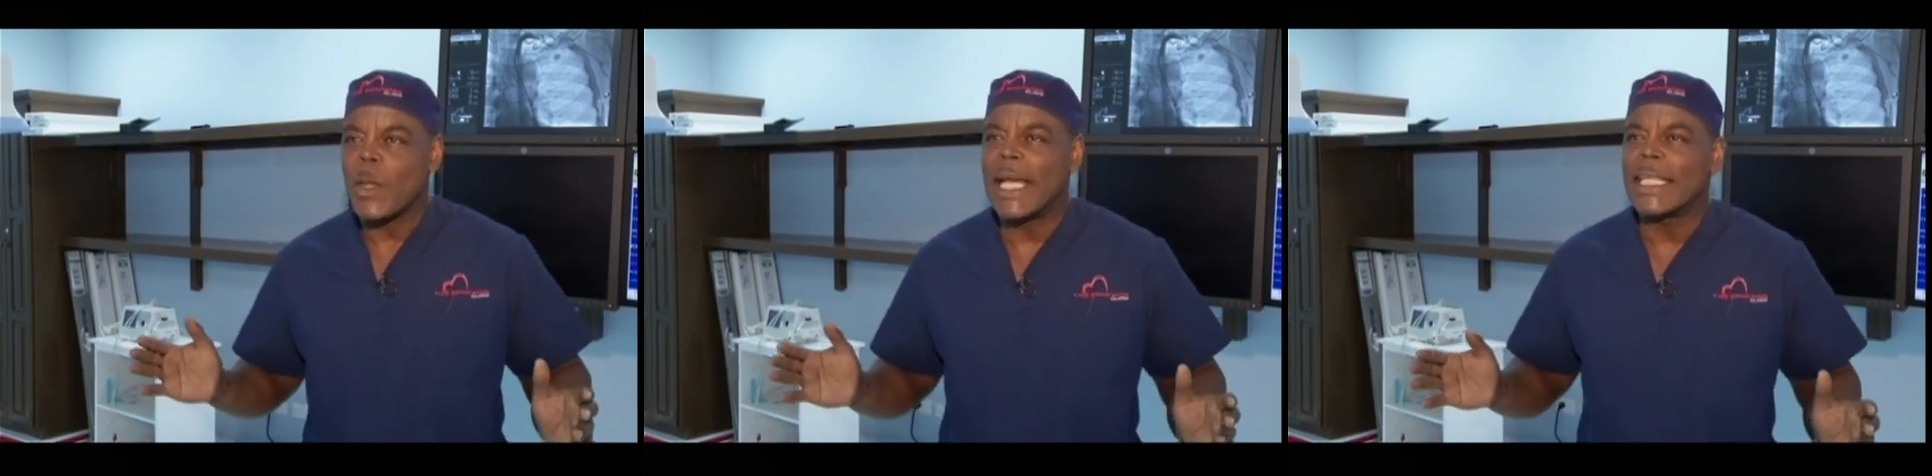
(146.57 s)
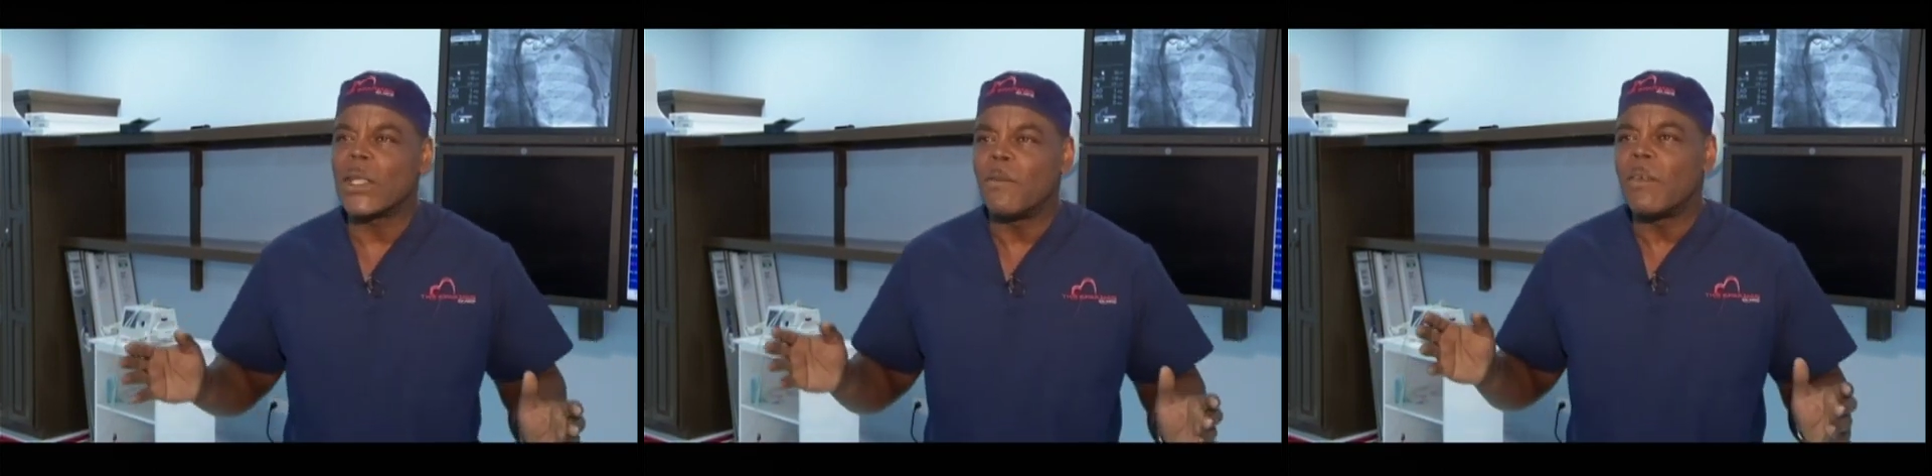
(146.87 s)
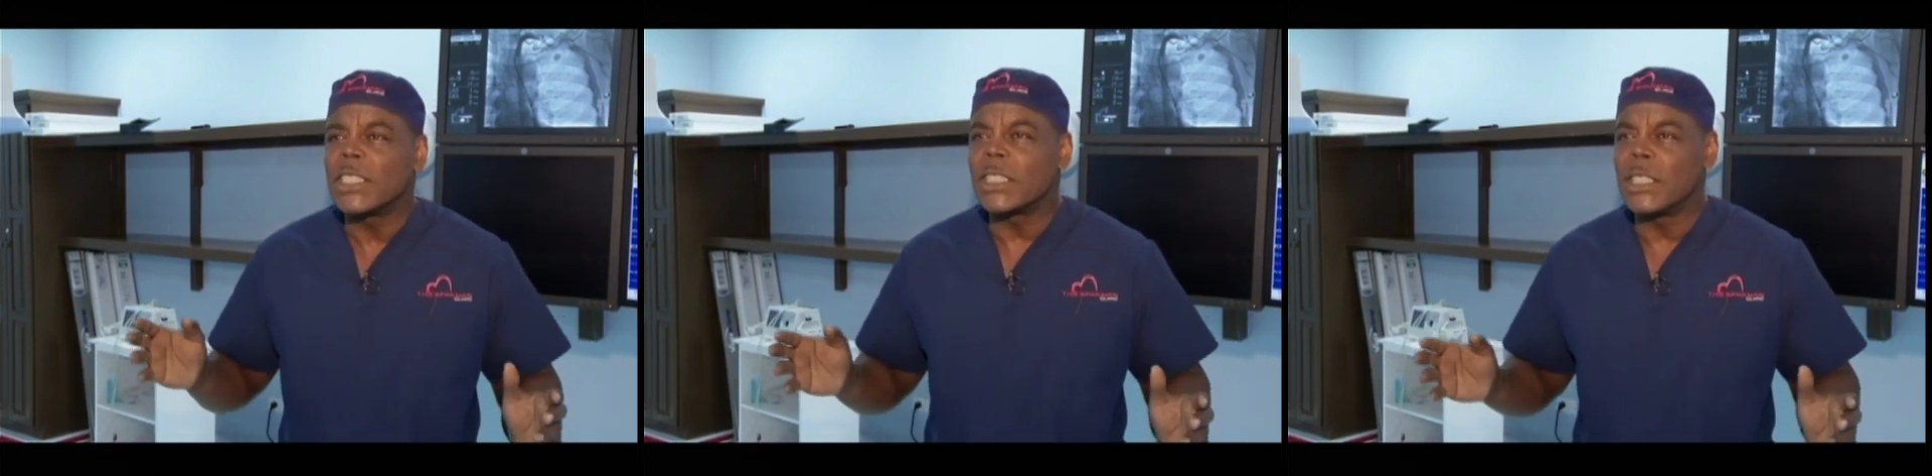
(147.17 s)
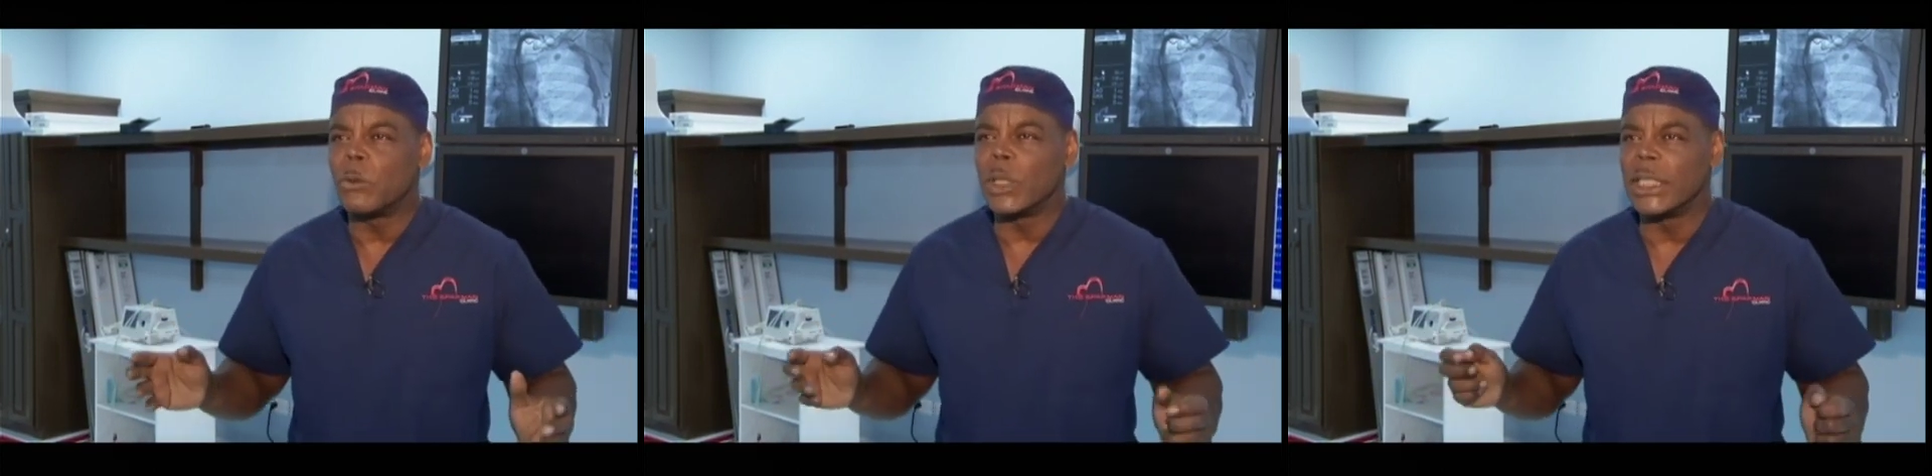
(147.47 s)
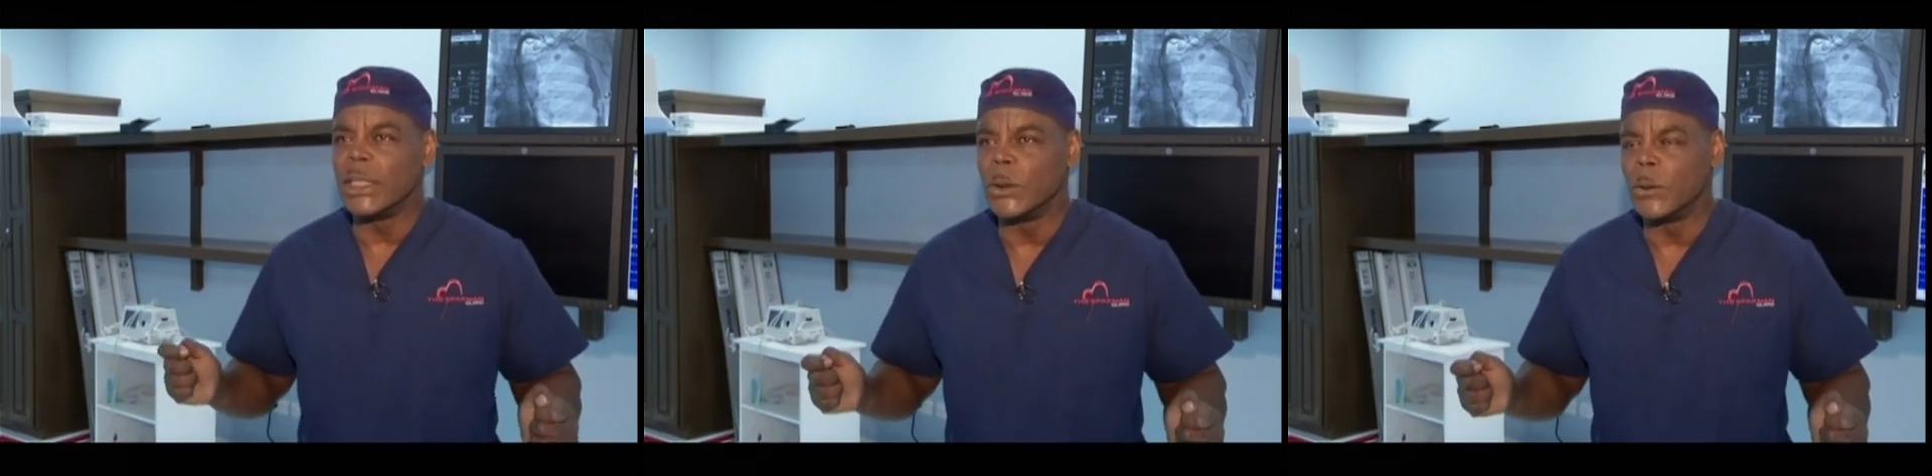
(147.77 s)
and conventionally what
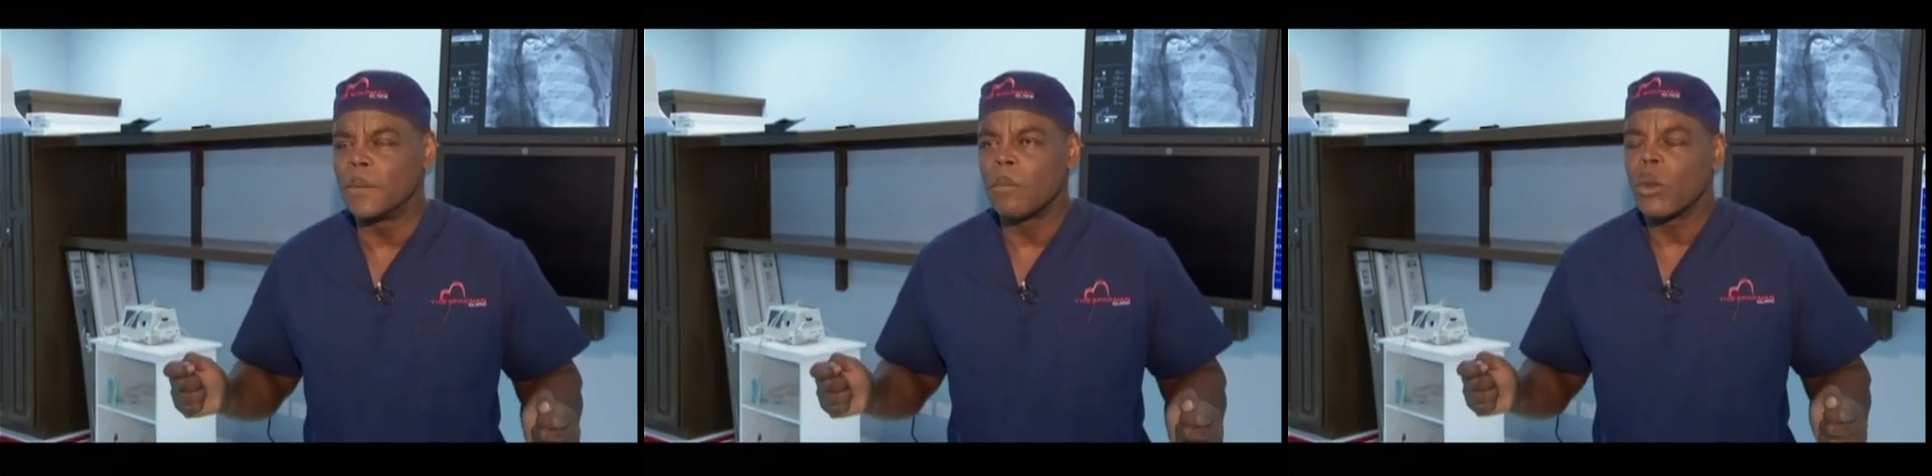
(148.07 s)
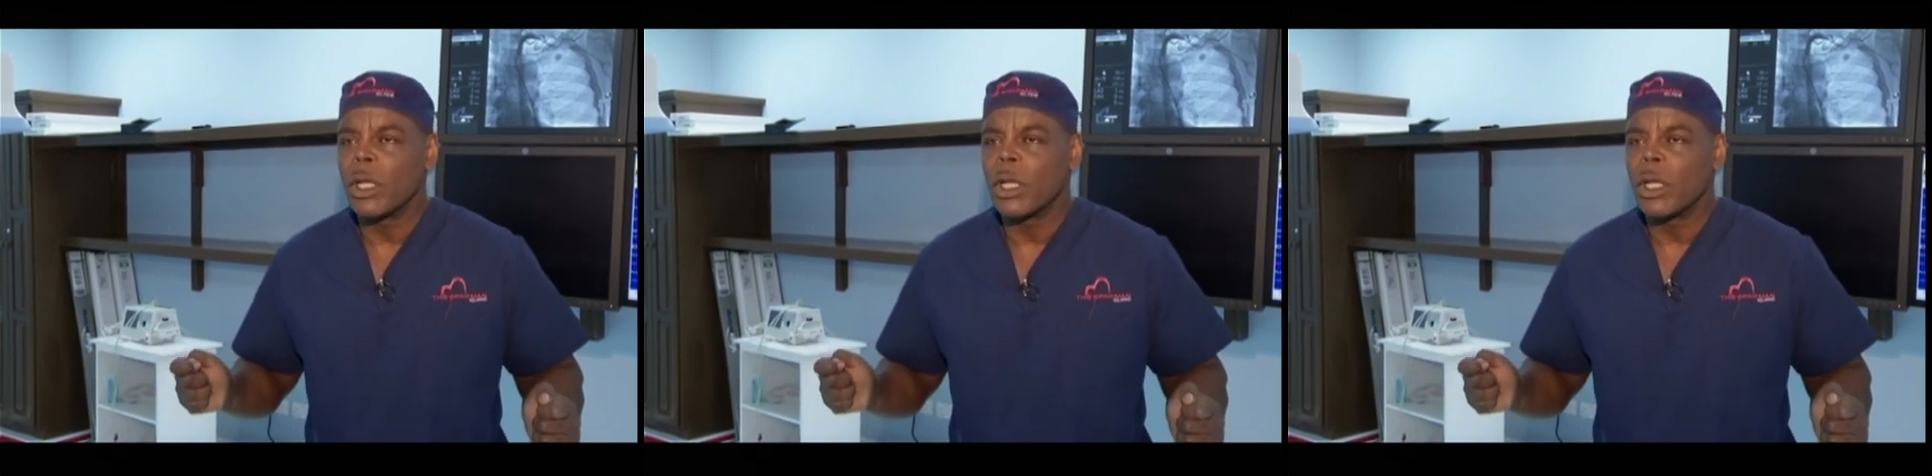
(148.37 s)
they do,